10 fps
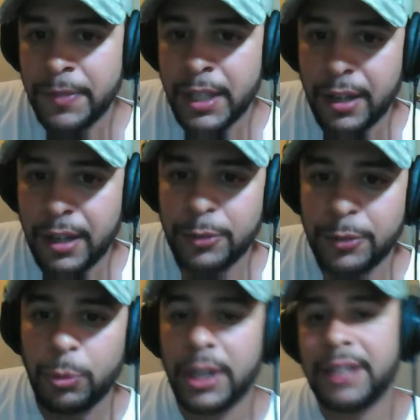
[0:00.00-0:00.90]
how does
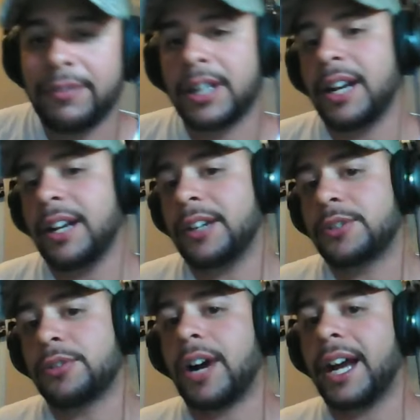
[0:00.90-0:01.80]
one even kind of
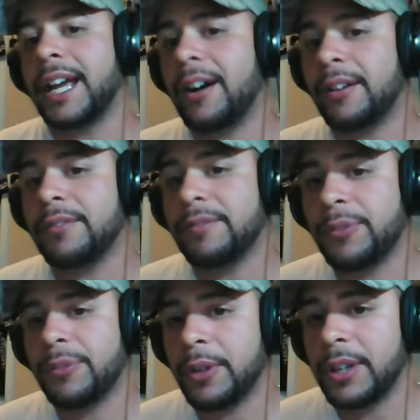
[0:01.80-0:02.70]
try out
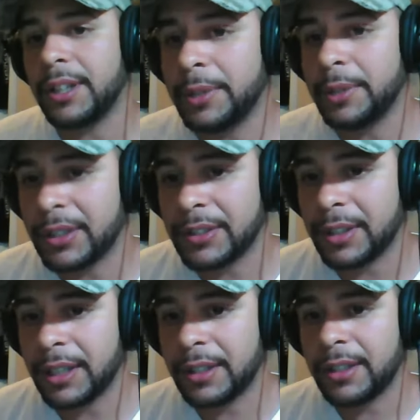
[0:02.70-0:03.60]
for
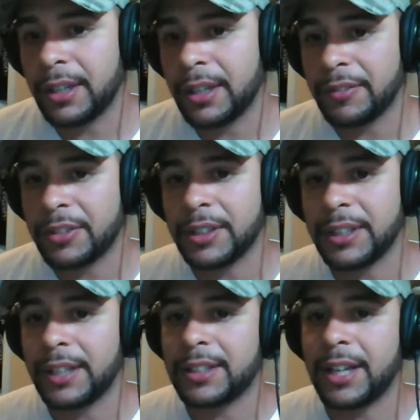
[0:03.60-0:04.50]
Olympics. Like obviously
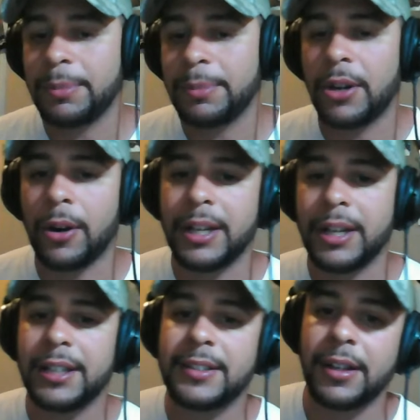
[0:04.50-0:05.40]
that's got to be hard in
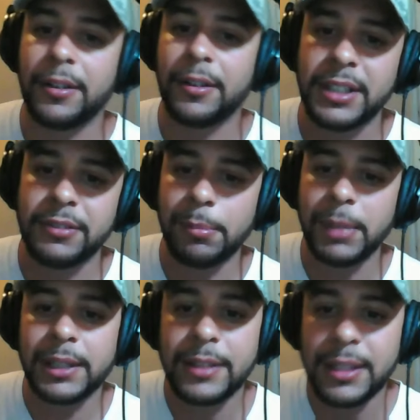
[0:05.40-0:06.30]
itself to even
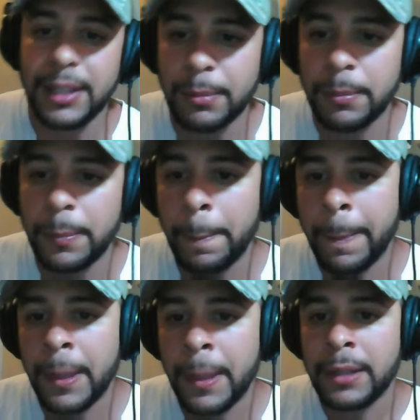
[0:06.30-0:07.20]
make a team,
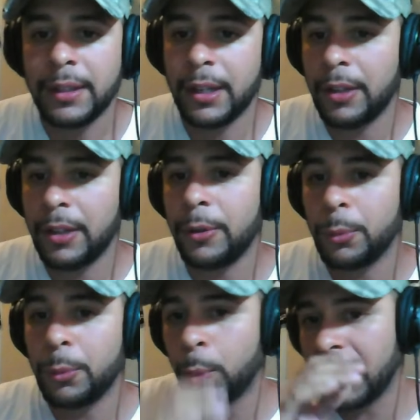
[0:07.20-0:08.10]
let
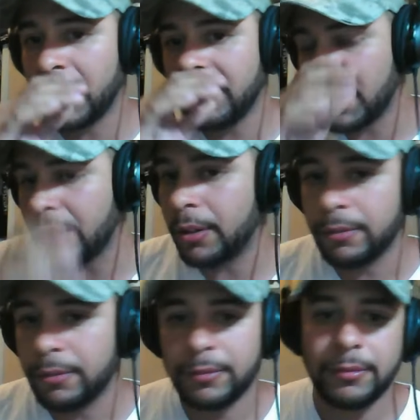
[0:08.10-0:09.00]
alone win. You
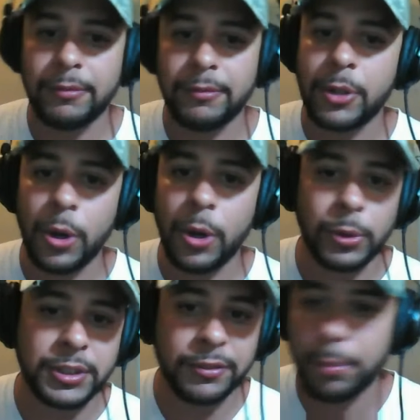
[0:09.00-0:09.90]
know,
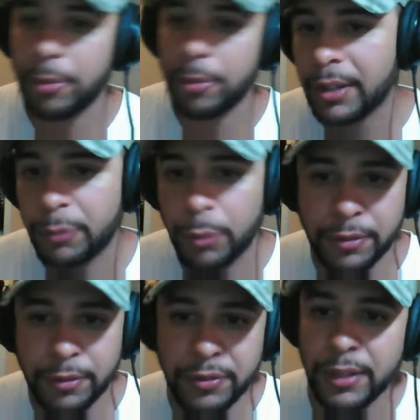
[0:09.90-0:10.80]
gold, silver, bronze,
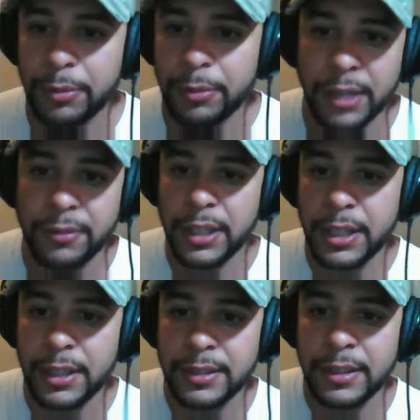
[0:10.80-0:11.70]
fourth, fifth, whatever it
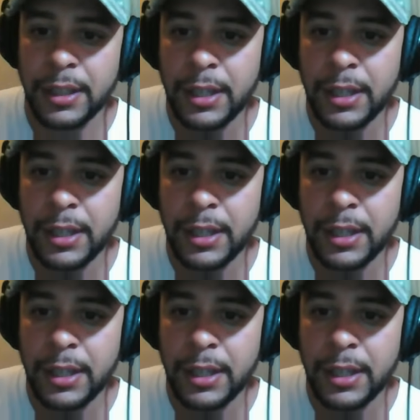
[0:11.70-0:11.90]
is.